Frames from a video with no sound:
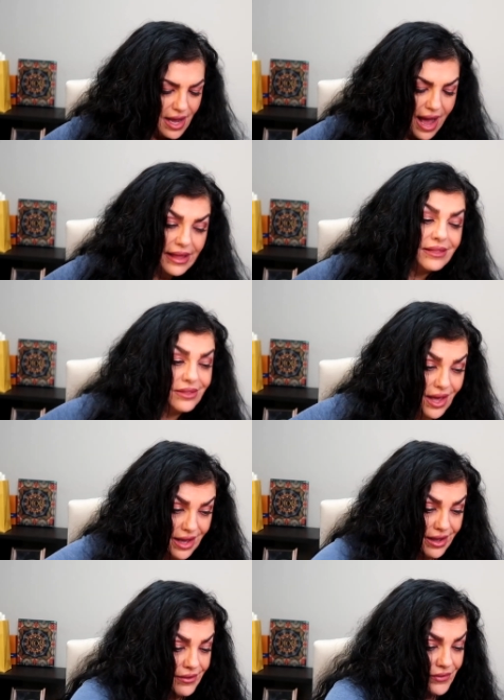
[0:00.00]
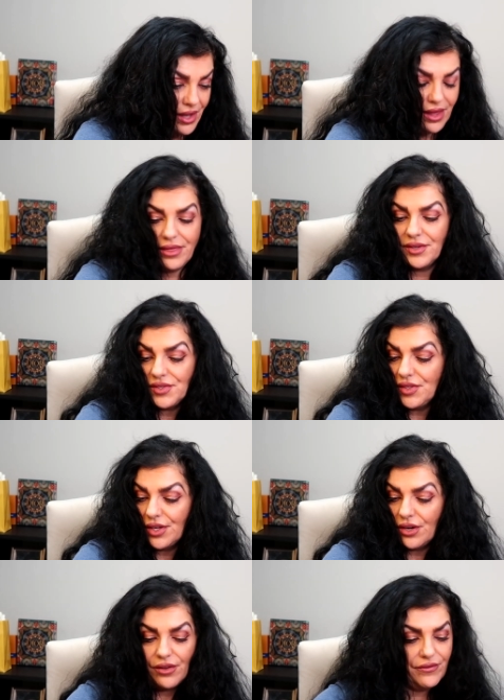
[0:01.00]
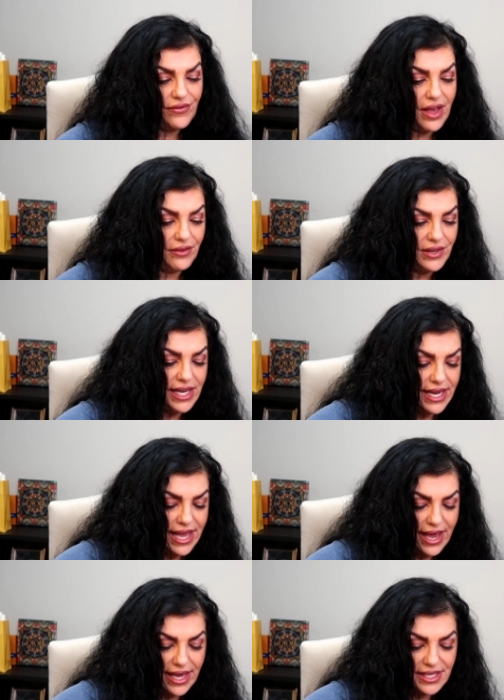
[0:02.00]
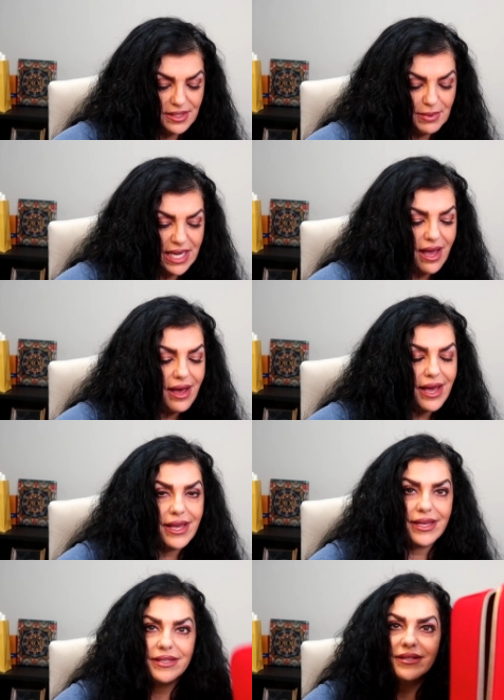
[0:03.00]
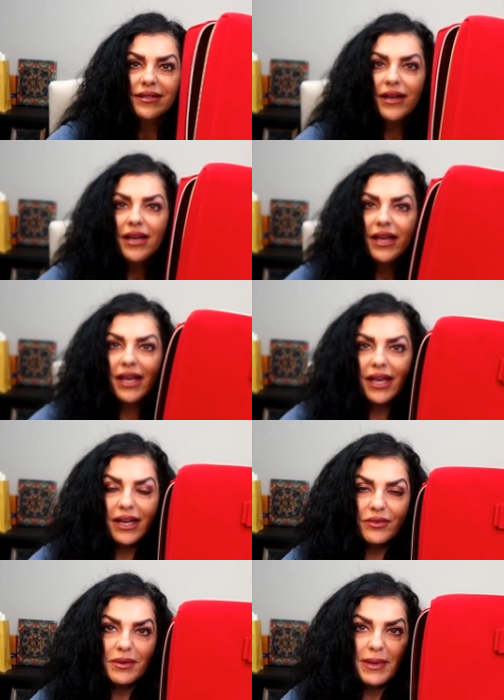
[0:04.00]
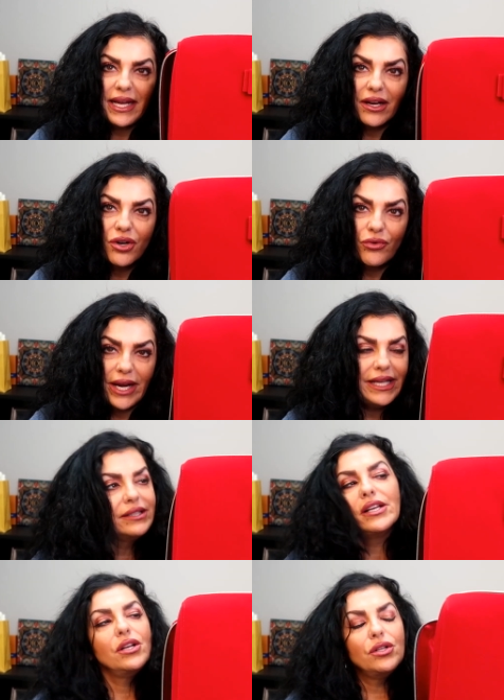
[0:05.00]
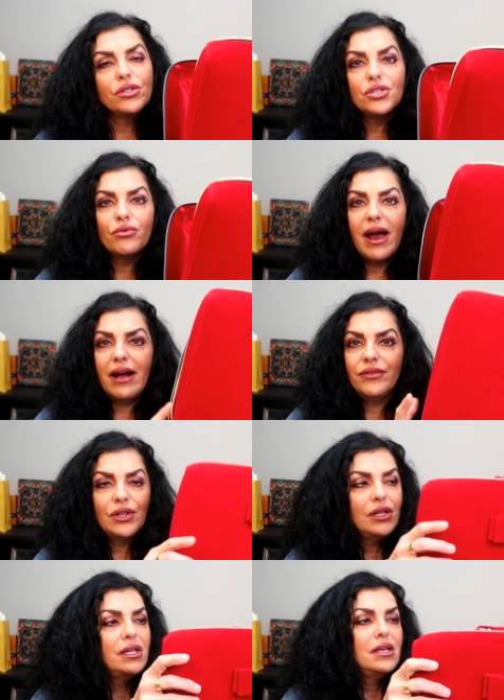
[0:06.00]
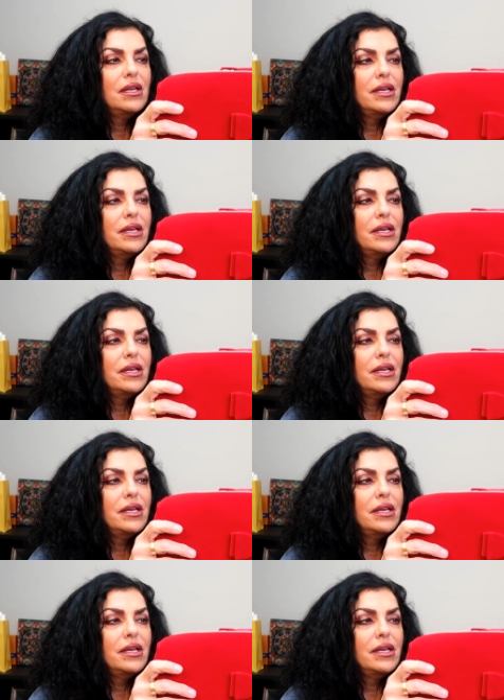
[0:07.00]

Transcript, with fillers: I love this little velvety case because it would be a great little travel,